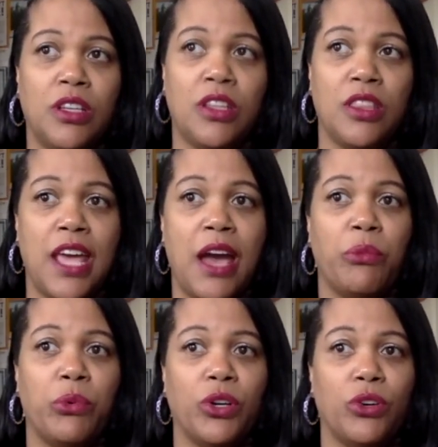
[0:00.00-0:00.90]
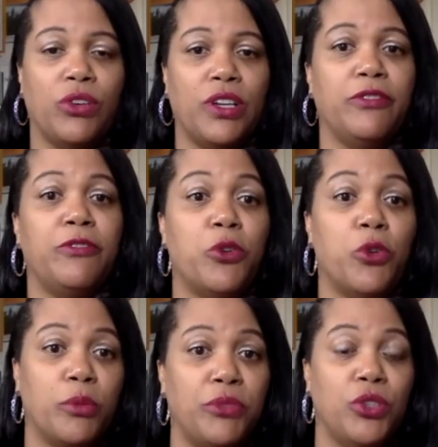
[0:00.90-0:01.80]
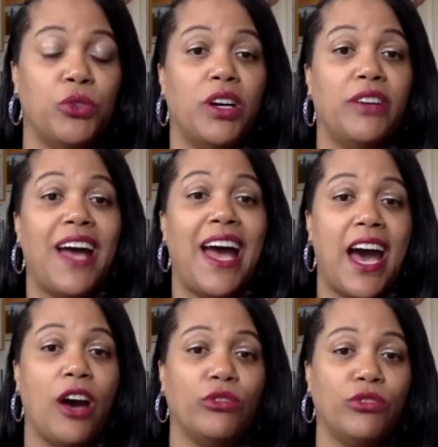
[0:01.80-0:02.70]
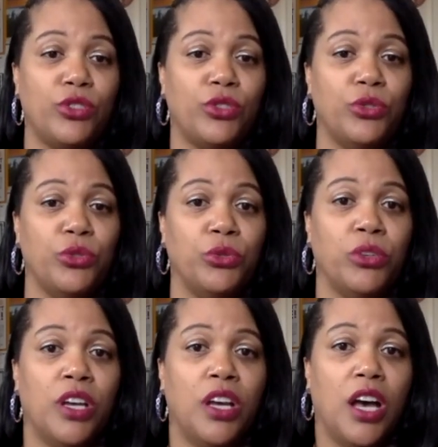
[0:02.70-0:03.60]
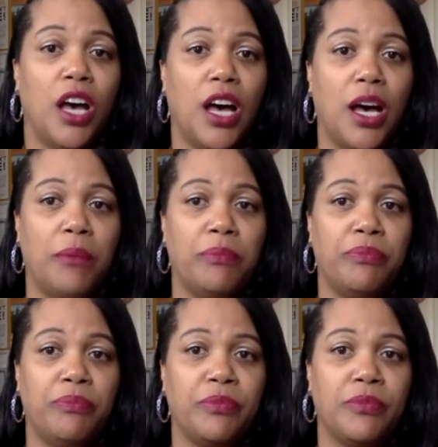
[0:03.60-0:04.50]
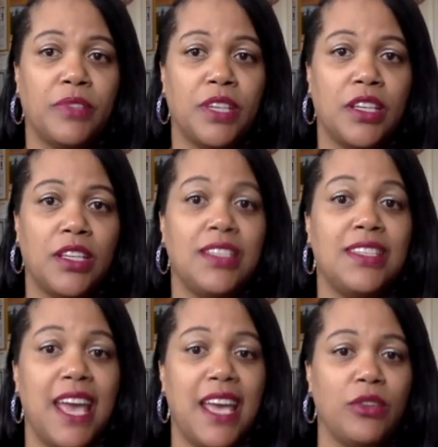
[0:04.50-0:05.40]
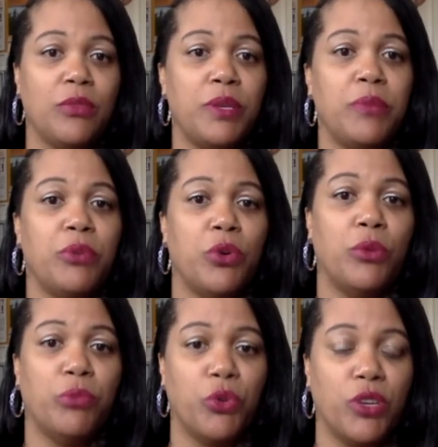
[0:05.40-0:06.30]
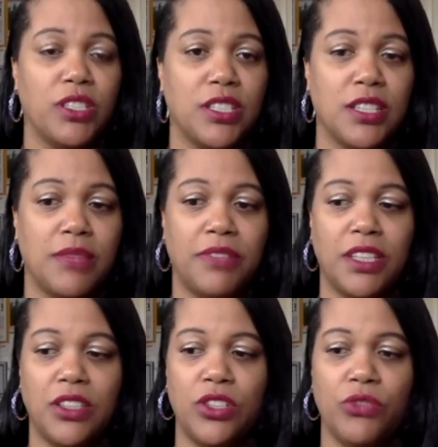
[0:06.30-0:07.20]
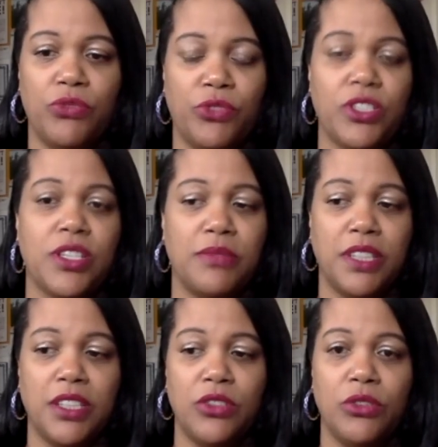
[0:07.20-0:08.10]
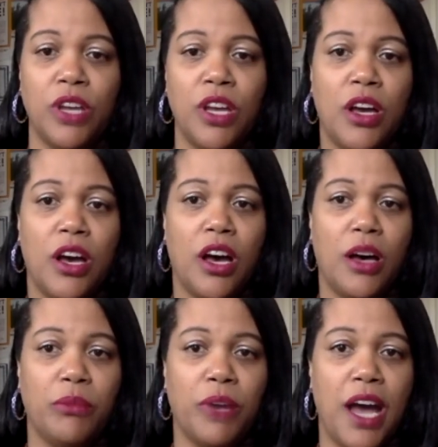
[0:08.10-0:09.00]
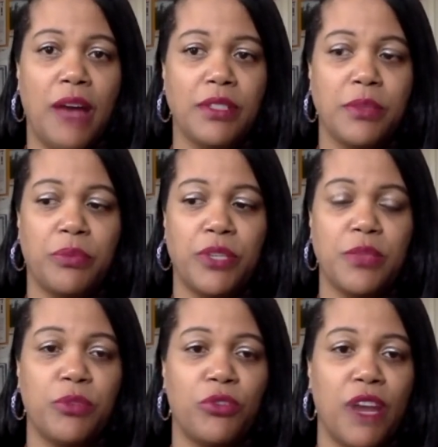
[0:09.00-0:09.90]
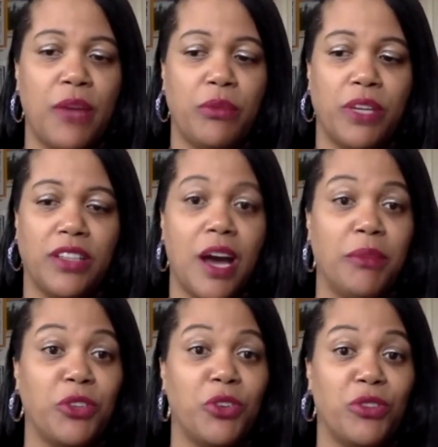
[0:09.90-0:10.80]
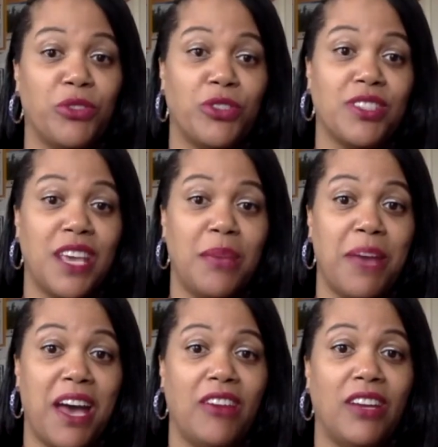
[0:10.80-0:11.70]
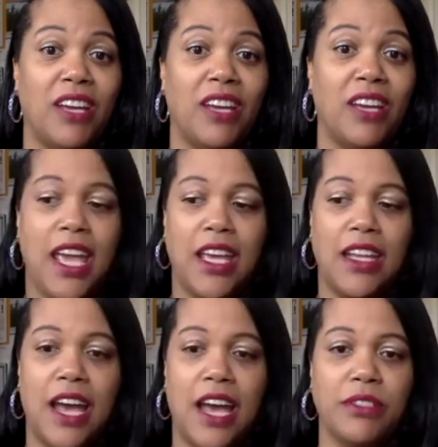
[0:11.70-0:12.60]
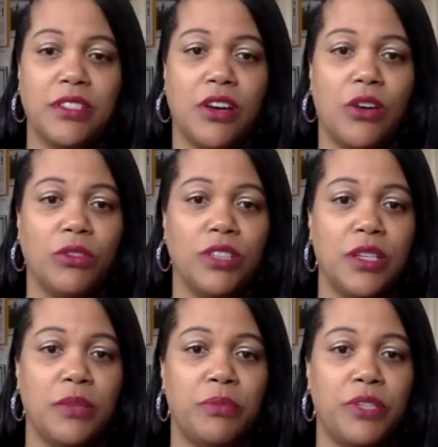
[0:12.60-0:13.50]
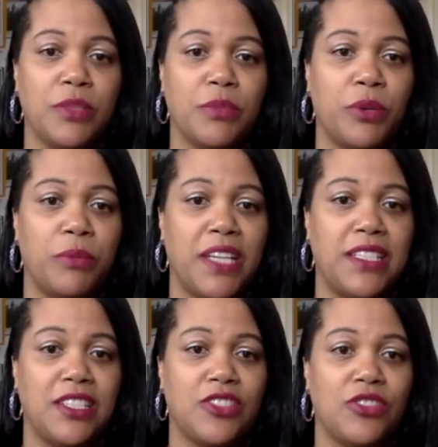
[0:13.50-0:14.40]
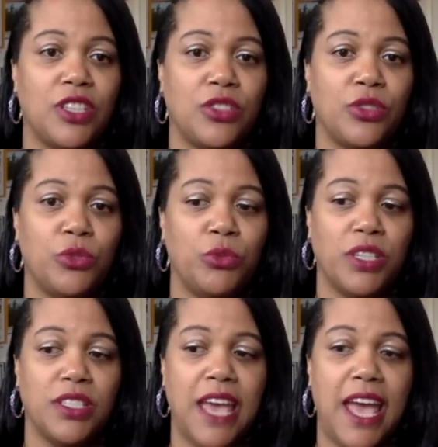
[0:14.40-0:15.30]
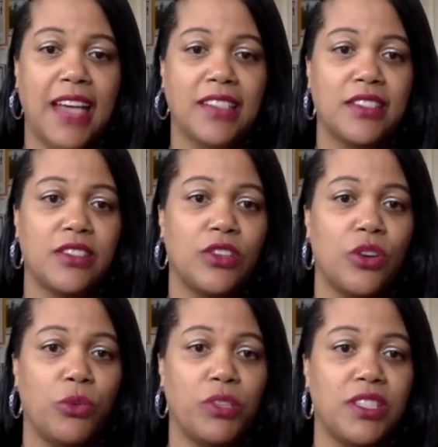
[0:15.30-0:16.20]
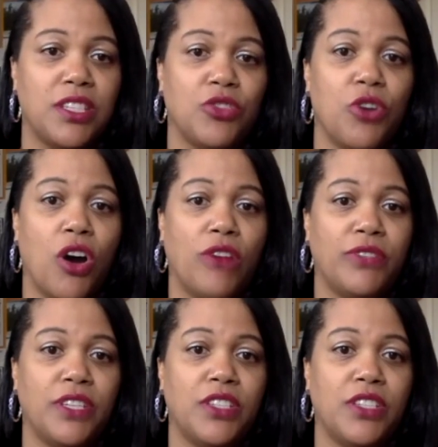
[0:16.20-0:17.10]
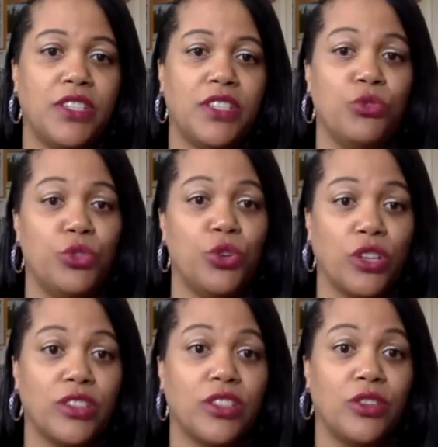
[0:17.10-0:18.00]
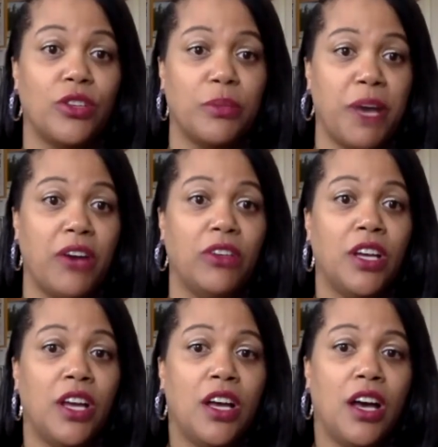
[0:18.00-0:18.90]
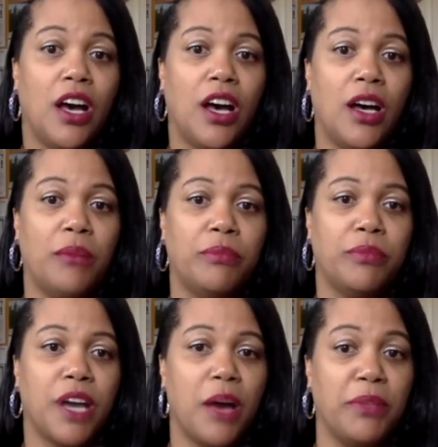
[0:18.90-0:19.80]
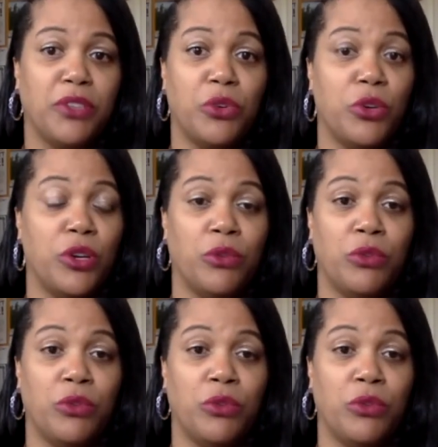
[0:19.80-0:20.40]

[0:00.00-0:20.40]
that will inform you of how to um, get your people on board to something new or something new. Um, I was a principal right when Common Core first came out, and I was the only principal in my district who was asked to go with central office to New York to learn about um, Common Core